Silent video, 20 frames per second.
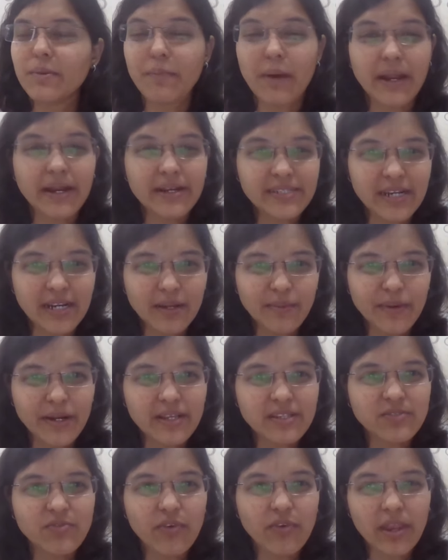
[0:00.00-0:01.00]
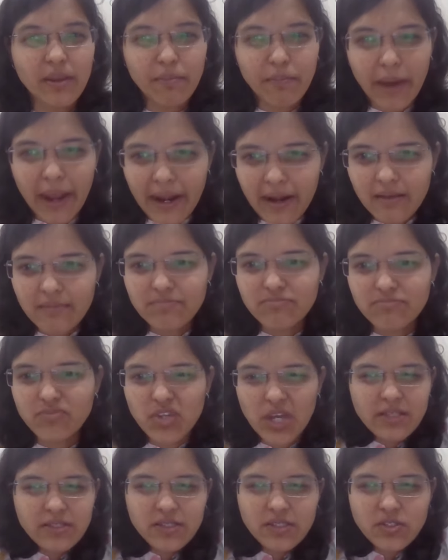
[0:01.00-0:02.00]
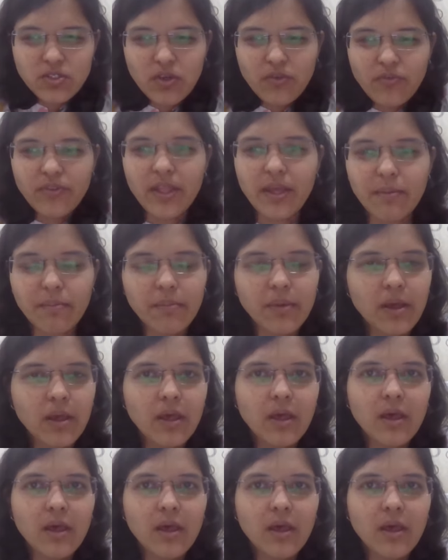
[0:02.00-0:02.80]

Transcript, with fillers: market sentiment is very bad, chances of them